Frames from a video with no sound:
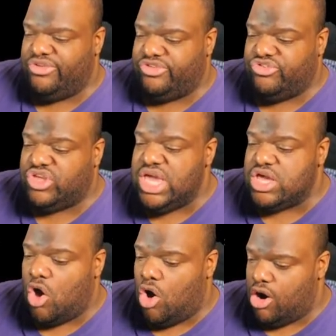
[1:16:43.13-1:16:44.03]
message,
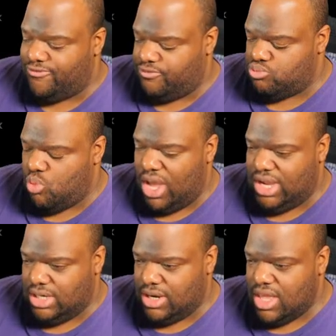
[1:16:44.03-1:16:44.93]
key card from
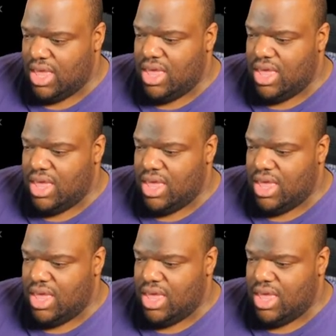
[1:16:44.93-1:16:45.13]
Wang.